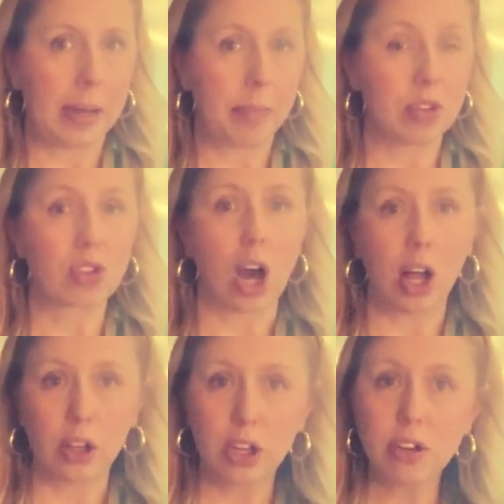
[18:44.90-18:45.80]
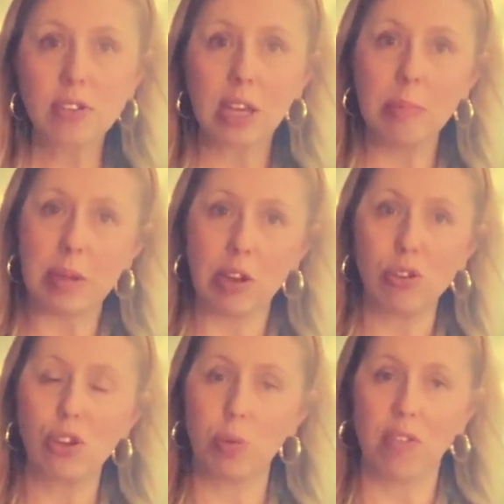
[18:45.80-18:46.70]
scholars can be
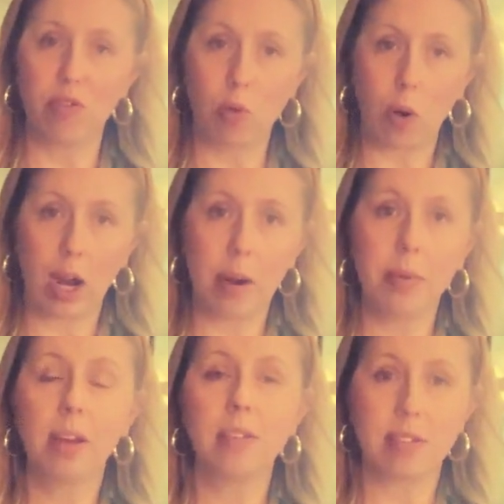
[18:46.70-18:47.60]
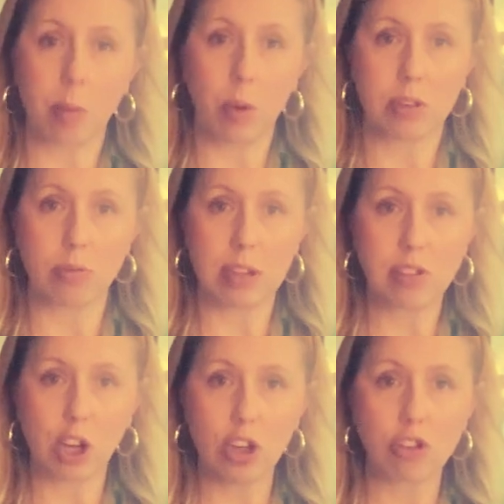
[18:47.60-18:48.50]
used to inform someone's
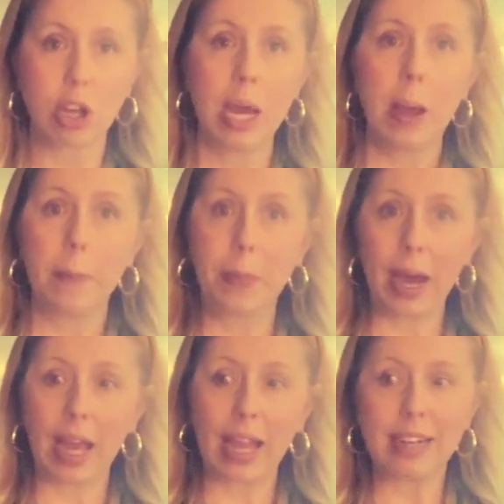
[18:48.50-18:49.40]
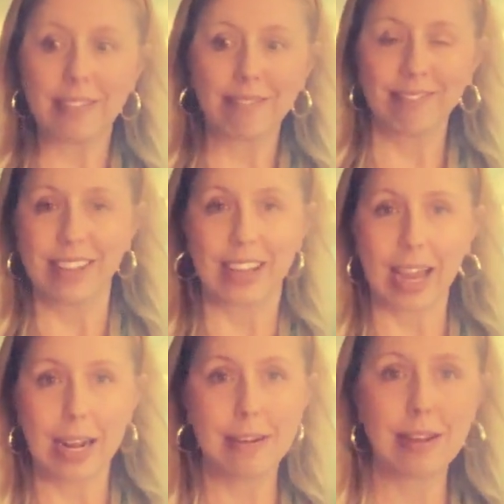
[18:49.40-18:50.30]
research, but you
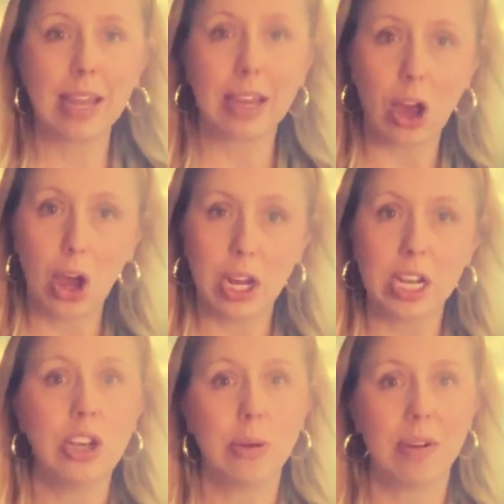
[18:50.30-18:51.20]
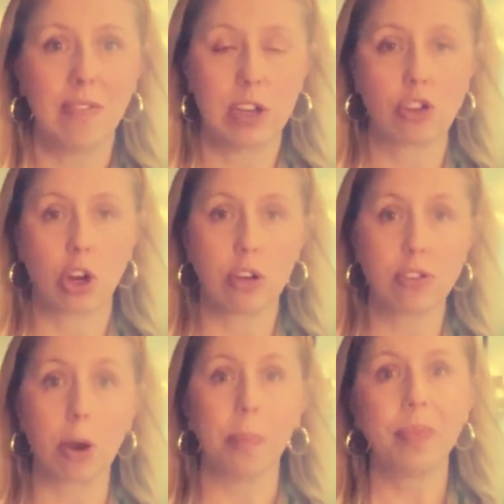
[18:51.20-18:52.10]
kind of take on a new adventure.
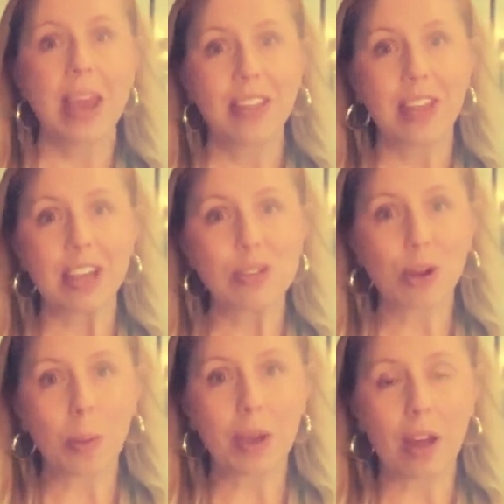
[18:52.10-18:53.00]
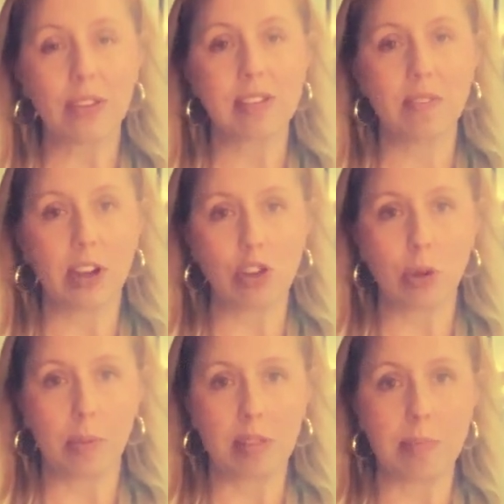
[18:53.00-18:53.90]
So thanks for going on this adventure
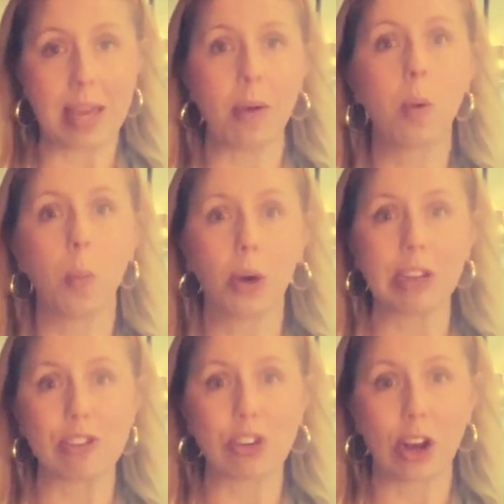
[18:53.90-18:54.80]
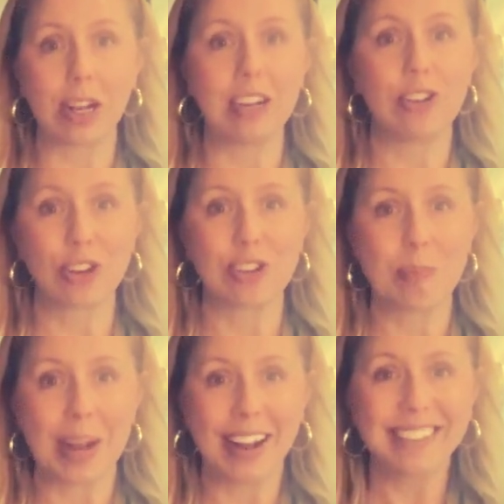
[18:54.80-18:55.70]
with me. We'll get started in just a
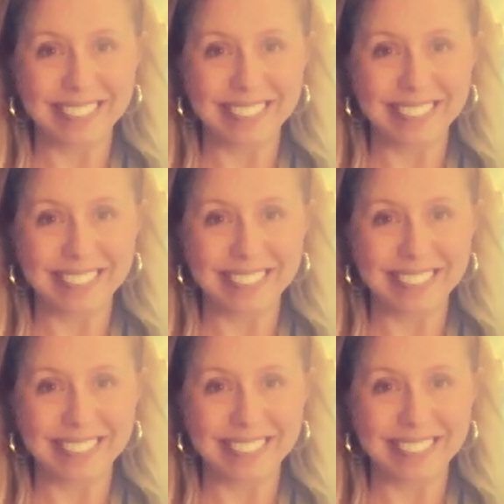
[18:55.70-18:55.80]
minute.